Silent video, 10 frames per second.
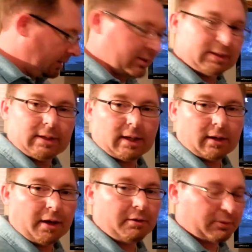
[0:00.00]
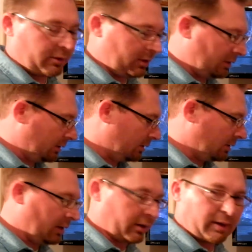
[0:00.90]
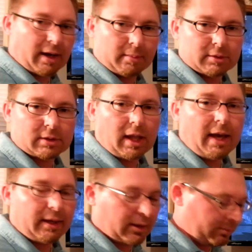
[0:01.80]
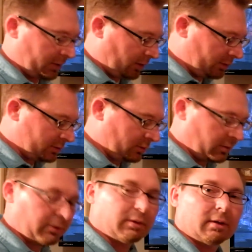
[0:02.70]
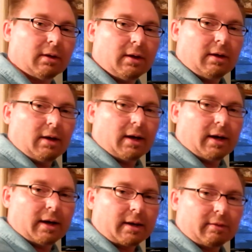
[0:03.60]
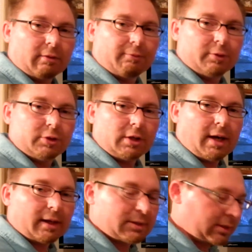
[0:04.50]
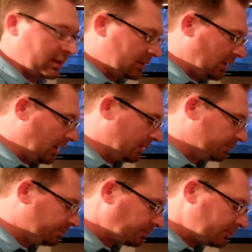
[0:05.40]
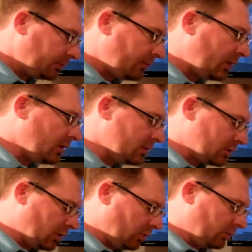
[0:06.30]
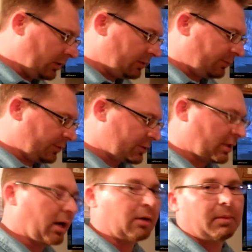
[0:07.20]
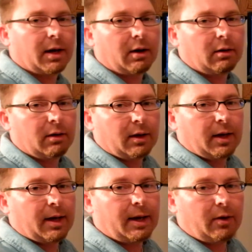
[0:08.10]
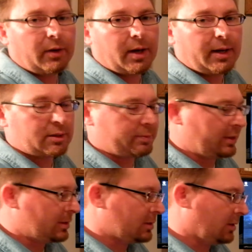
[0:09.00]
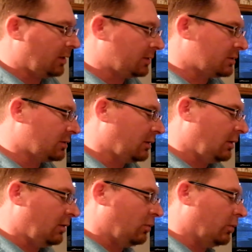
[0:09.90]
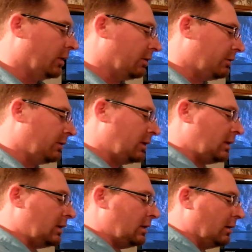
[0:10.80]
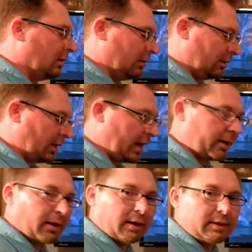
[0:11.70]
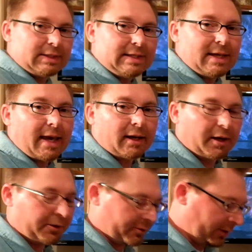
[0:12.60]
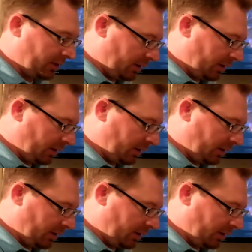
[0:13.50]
D800 and cameras like it, but also with the Fuji X-T10. So let's first talk about how it high-speed syncs with the Nikon D800.